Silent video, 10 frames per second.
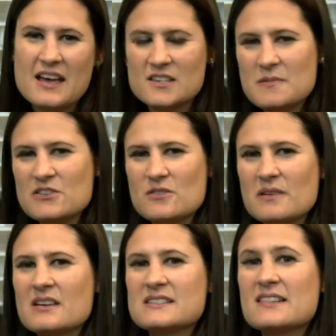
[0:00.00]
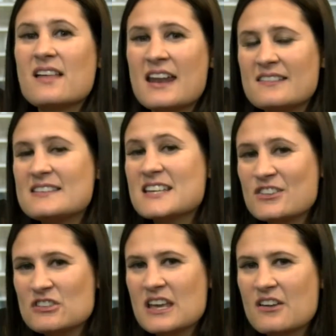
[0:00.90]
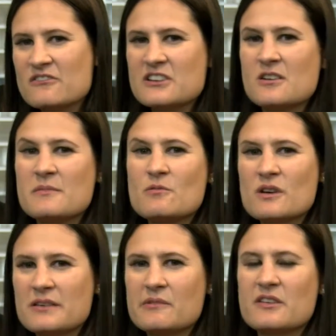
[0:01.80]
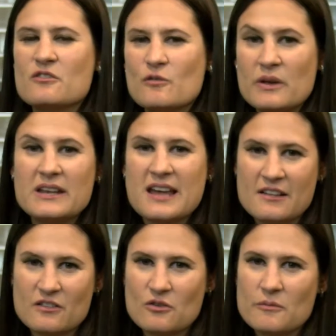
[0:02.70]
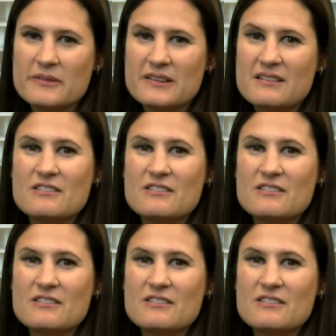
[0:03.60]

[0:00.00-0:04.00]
especially because a lot of these educators are going to be working with our SWE Next groups.